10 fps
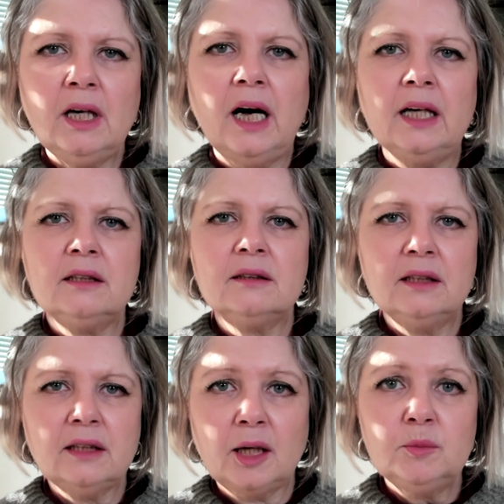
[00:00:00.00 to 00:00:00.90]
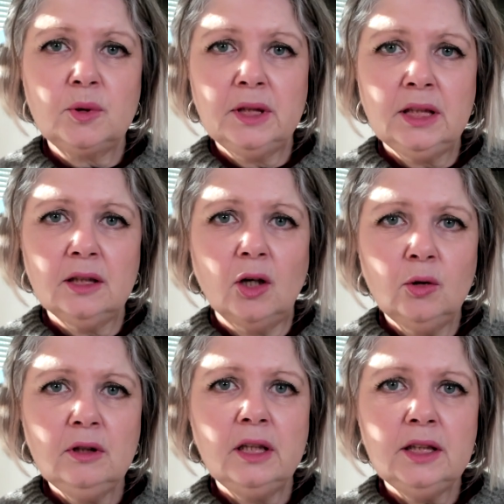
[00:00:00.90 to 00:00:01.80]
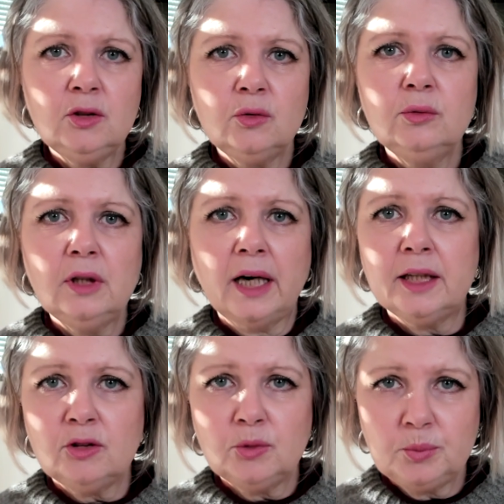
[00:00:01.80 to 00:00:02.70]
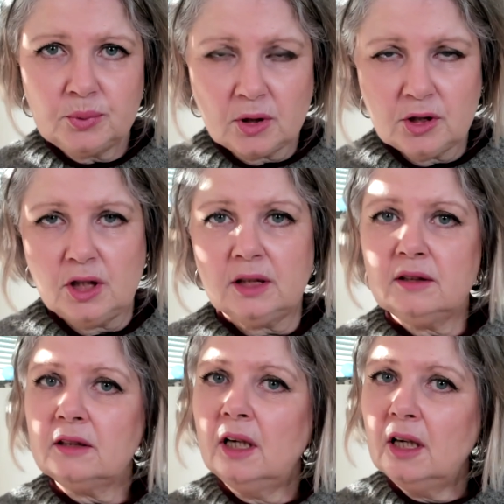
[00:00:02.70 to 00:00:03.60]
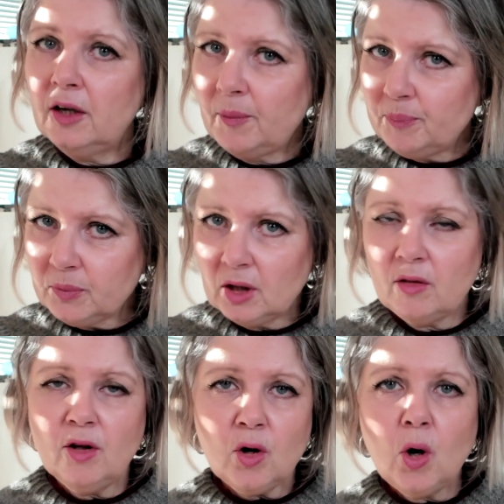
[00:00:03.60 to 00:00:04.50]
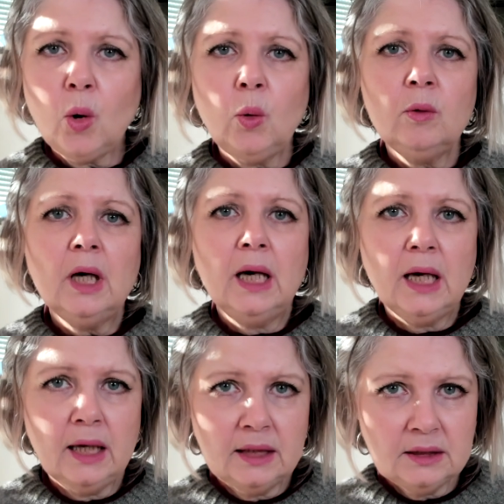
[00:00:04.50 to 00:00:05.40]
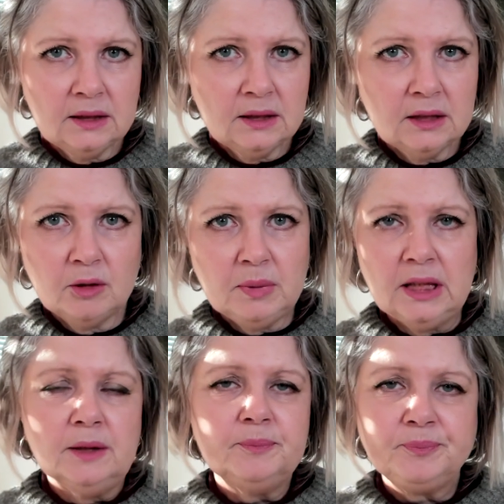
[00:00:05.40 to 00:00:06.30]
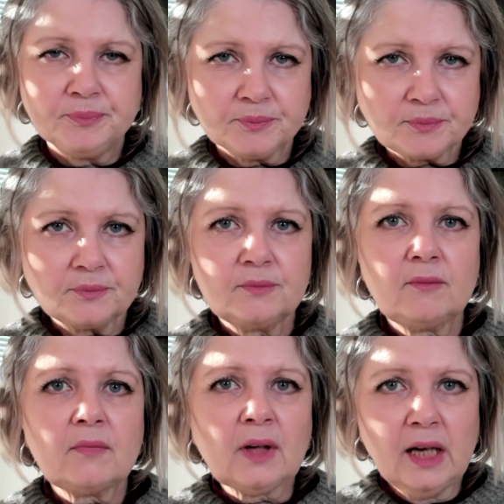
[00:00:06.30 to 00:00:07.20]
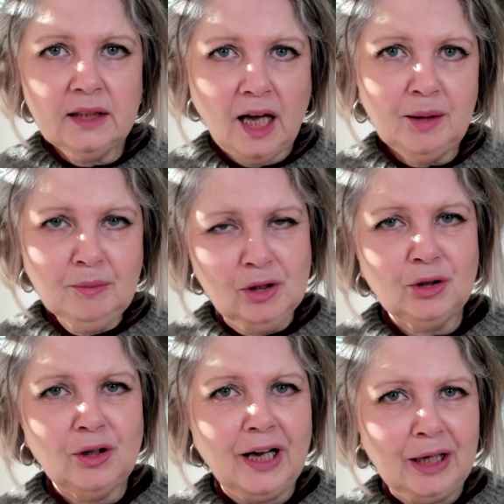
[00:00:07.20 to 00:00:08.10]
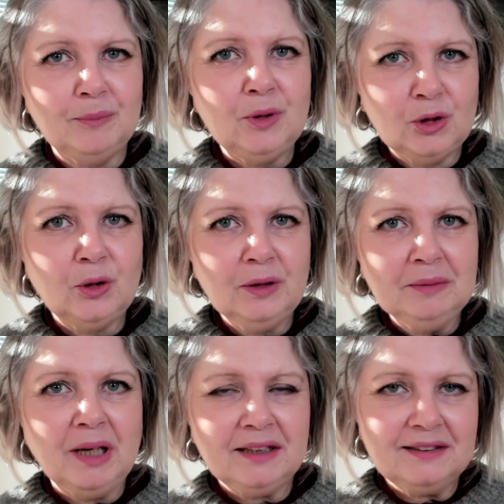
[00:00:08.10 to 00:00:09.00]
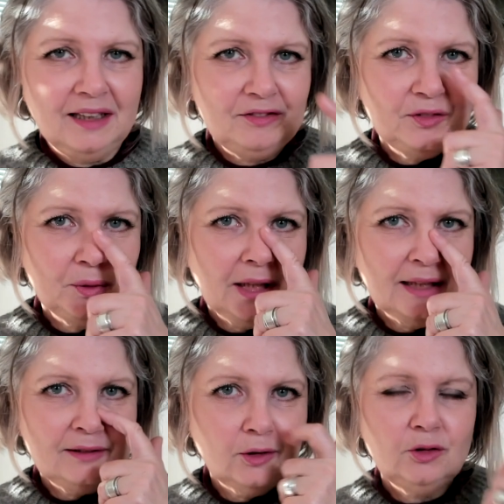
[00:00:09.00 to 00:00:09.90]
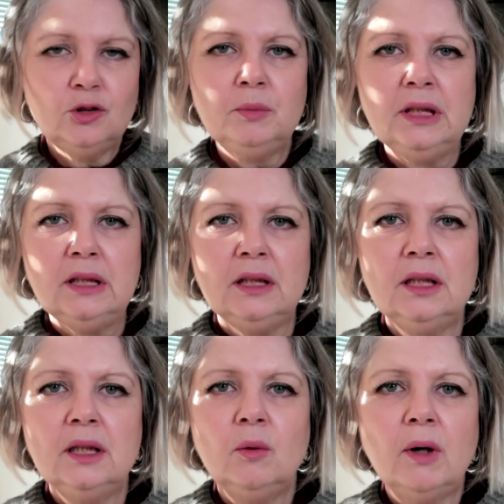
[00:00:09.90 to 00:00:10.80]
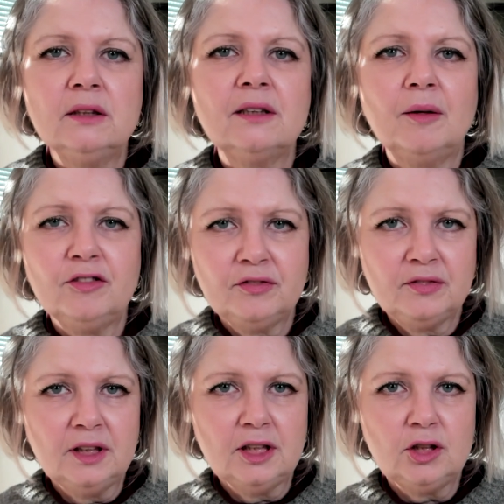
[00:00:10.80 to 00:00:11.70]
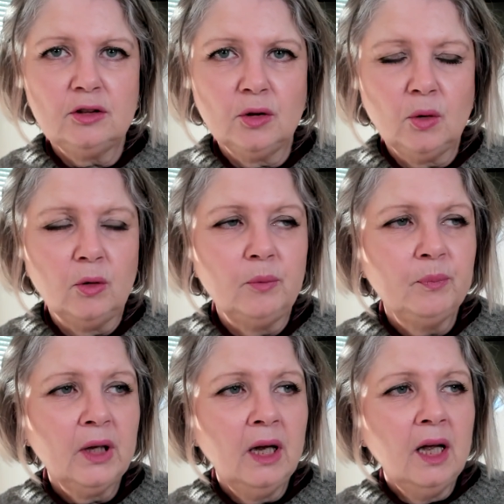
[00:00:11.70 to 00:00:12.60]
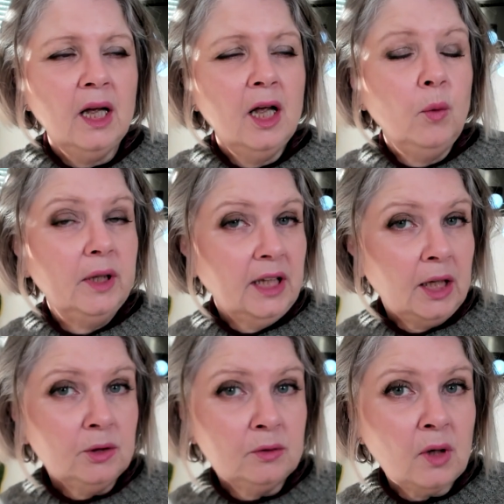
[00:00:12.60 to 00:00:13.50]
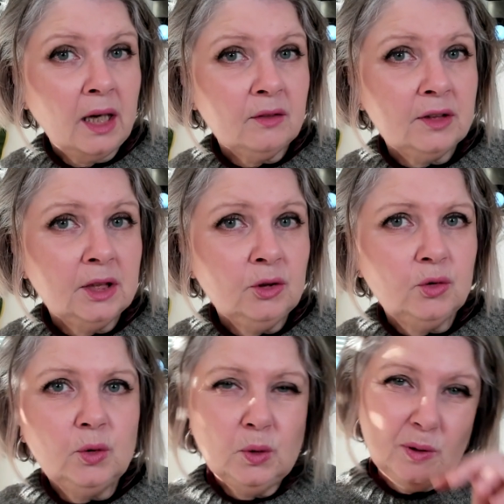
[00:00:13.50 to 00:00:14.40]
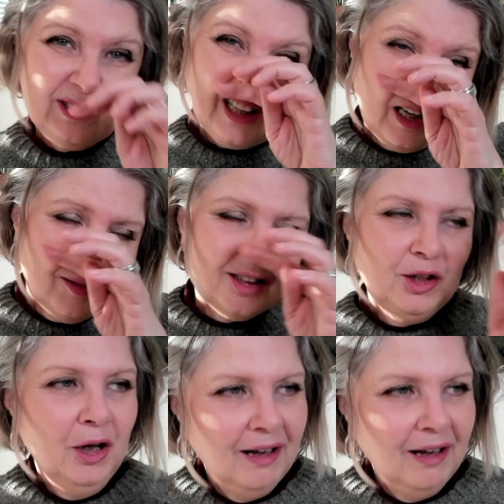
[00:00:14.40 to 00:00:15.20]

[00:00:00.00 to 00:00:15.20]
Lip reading: light and I bring only 2 light projects, the Cowl and the beanie. And I'm allowing myself to cast on the beanie once I've finished the Cowl. When I arrived in Toulouse, I was